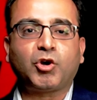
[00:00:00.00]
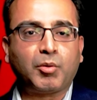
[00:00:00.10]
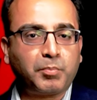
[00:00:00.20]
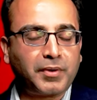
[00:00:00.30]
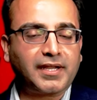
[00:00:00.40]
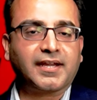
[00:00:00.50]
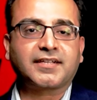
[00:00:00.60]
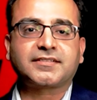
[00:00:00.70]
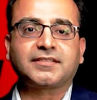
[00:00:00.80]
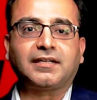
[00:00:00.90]

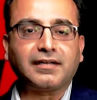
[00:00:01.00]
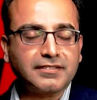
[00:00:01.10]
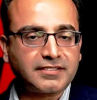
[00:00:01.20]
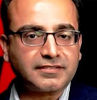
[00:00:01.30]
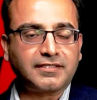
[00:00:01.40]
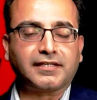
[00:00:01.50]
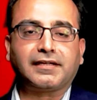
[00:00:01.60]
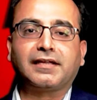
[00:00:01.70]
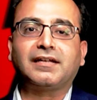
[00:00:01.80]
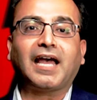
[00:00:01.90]
complex,
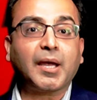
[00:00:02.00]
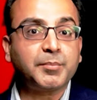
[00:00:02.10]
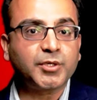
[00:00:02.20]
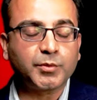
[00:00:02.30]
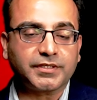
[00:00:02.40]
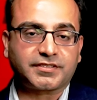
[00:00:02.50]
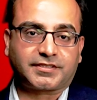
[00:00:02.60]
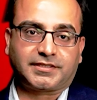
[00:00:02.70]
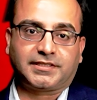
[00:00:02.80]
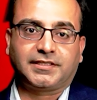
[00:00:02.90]
uncertain,
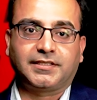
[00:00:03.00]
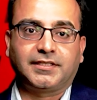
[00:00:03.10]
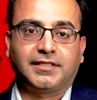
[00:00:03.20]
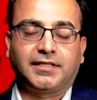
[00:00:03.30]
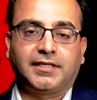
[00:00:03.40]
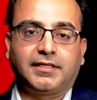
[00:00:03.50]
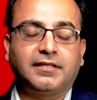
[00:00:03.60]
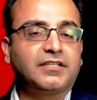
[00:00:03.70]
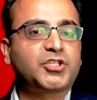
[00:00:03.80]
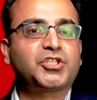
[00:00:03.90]
ambiguous,
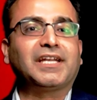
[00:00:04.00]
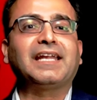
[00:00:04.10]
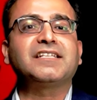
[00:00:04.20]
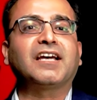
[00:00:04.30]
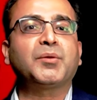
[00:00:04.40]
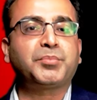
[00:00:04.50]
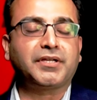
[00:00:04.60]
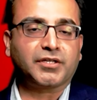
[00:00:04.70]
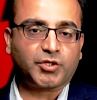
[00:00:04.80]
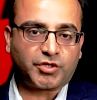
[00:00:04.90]
there is change
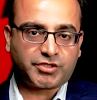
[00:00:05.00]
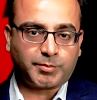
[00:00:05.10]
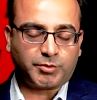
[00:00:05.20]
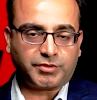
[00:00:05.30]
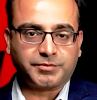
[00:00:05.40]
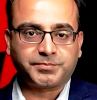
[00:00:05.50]
happening across the board.